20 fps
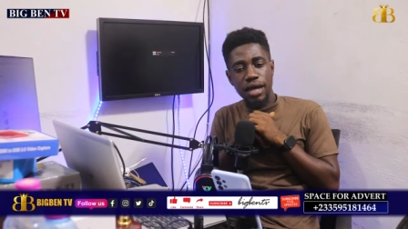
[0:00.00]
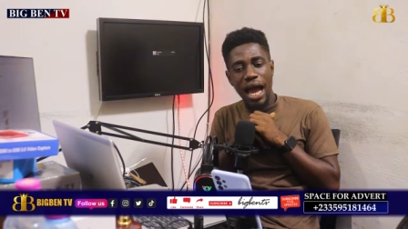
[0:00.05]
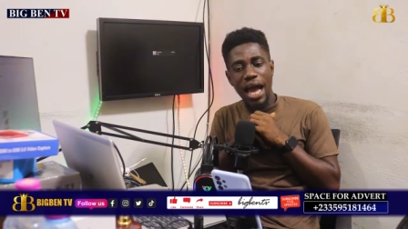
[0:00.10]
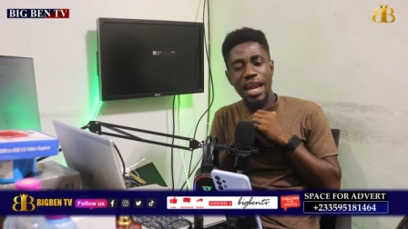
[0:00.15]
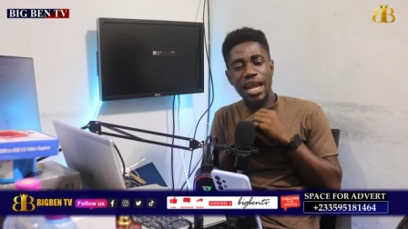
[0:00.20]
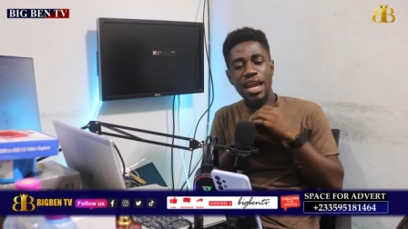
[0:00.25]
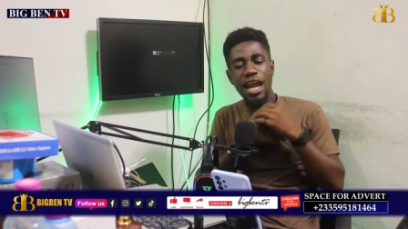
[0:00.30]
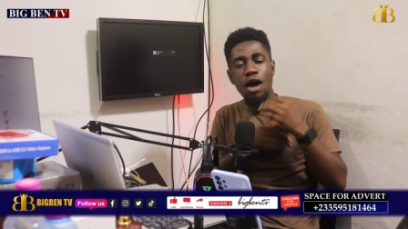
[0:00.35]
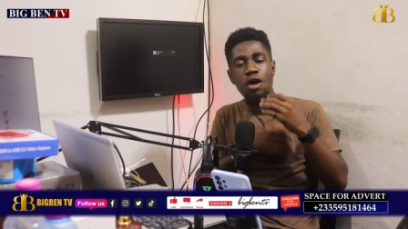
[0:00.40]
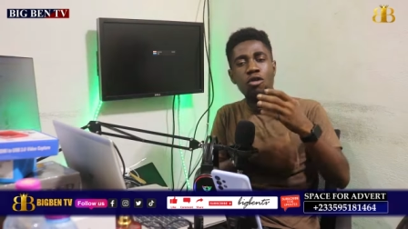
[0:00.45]
I
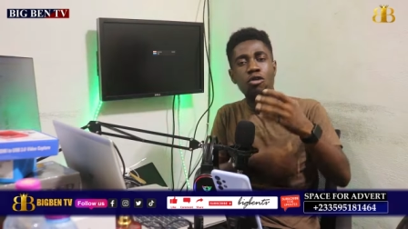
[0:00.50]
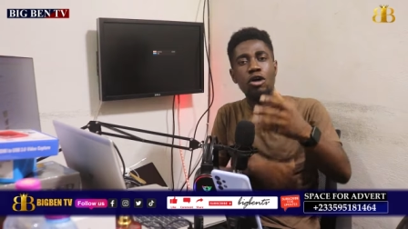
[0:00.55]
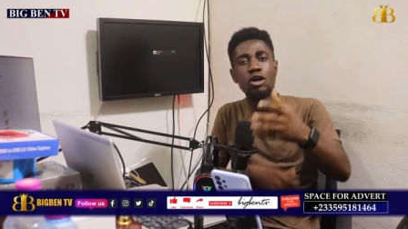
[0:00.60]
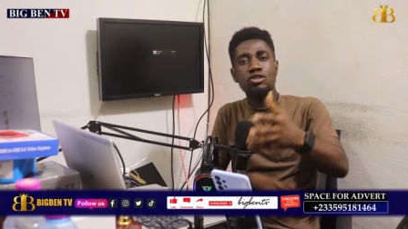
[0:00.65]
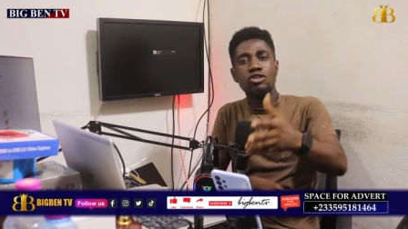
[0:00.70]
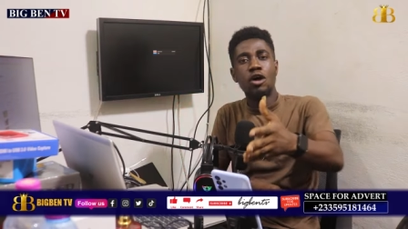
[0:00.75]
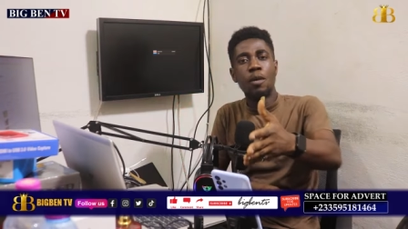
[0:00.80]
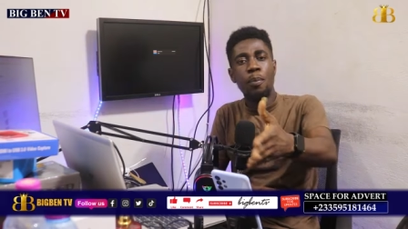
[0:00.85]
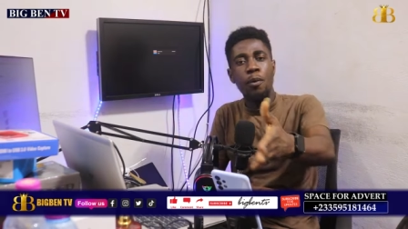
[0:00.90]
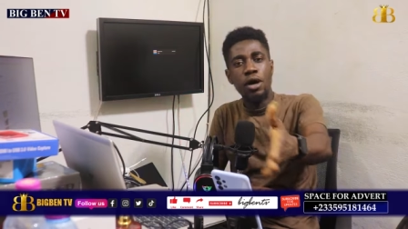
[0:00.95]
don't know uncle
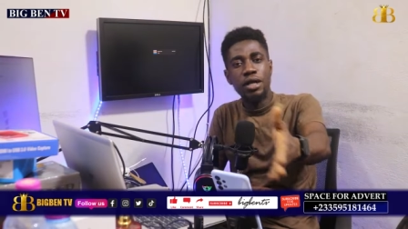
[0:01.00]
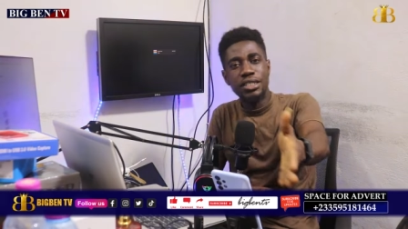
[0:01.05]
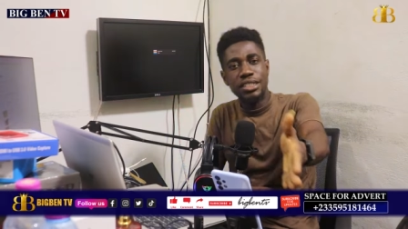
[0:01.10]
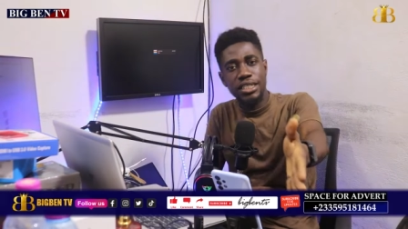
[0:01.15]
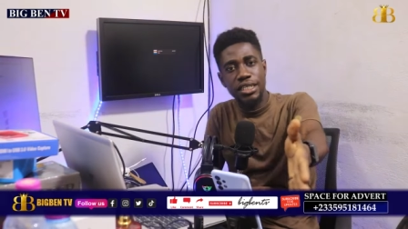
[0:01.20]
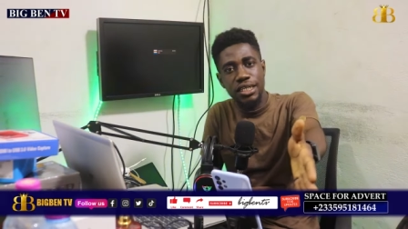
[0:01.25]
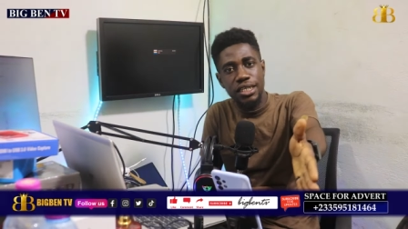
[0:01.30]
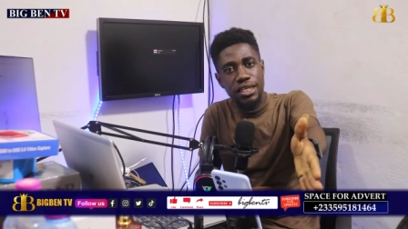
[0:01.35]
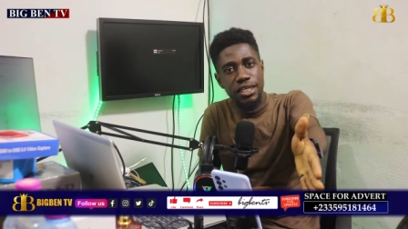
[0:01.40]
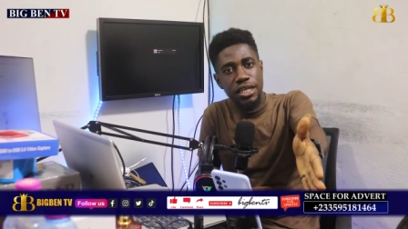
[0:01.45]
support
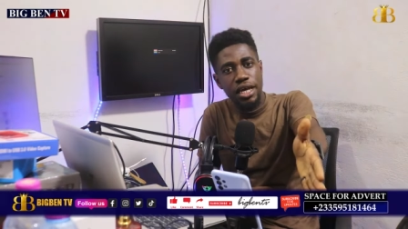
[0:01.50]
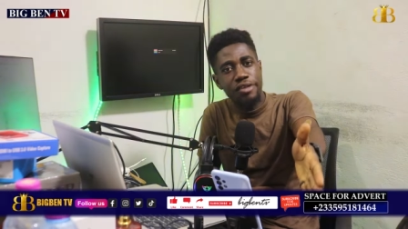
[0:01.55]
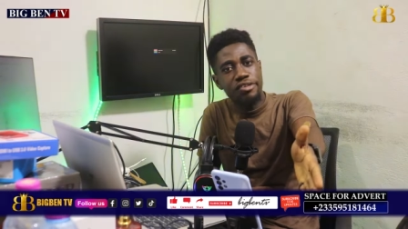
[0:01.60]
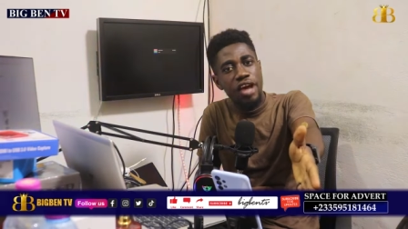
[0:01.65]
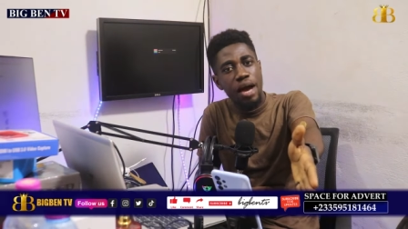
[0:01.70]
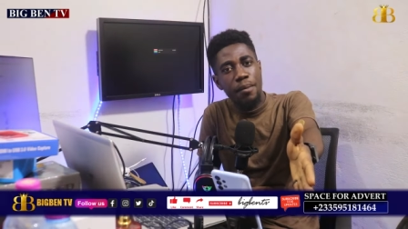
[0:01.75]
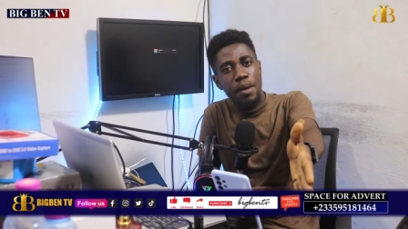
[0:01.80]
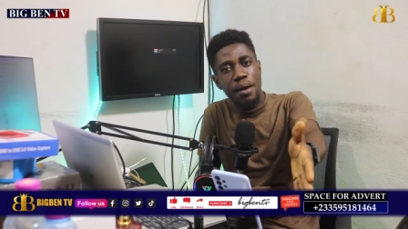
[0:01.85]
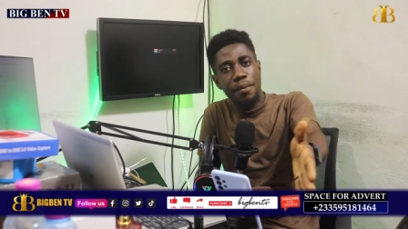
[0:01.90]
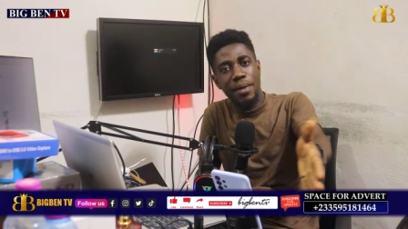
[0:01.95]

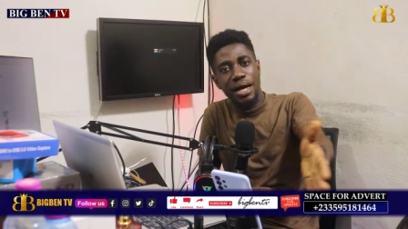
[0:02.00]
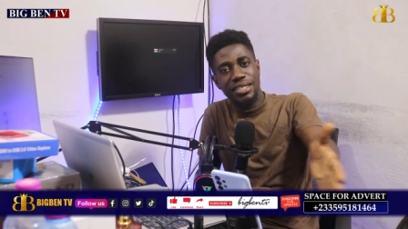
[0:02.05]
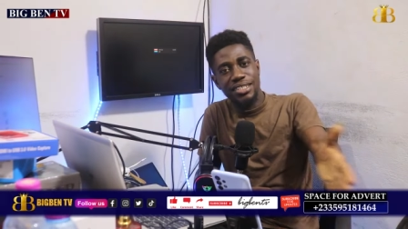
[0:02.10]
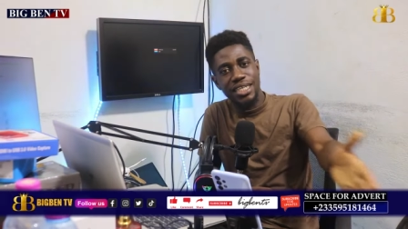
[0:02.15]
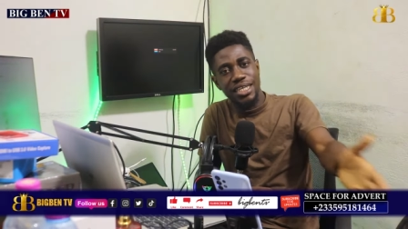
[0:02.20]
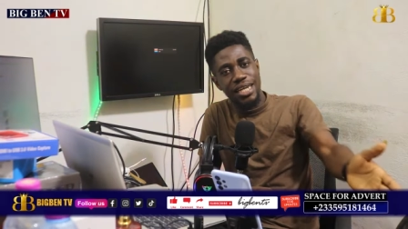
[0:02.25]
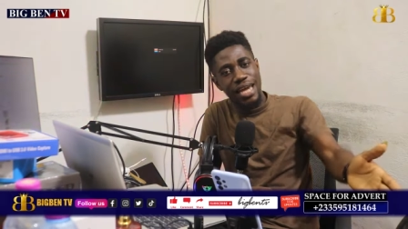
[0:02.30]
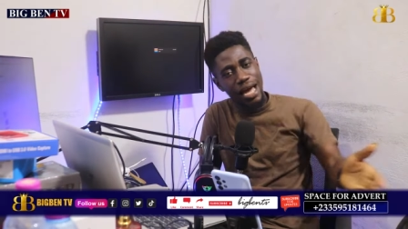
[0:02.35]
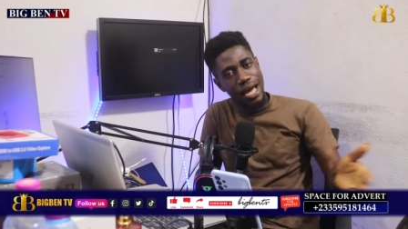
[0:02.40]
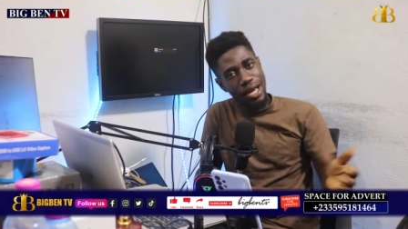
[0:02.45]
Yenya Be
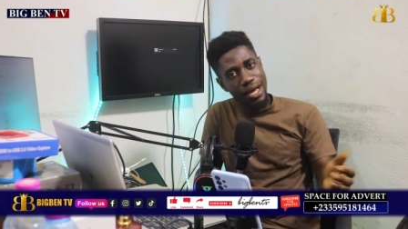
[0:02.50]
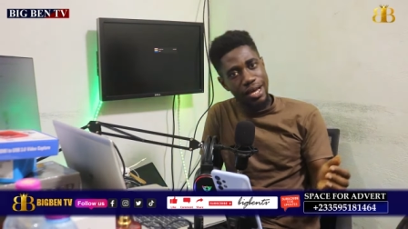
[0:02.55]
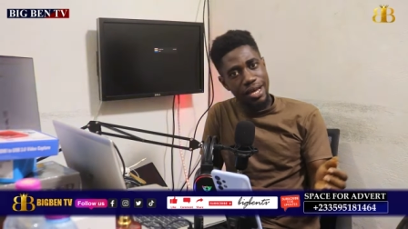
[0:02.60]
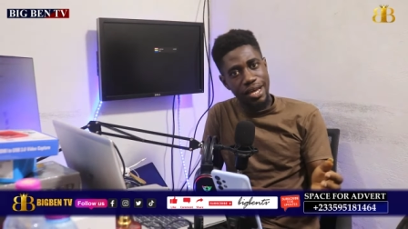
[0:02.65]
Machada.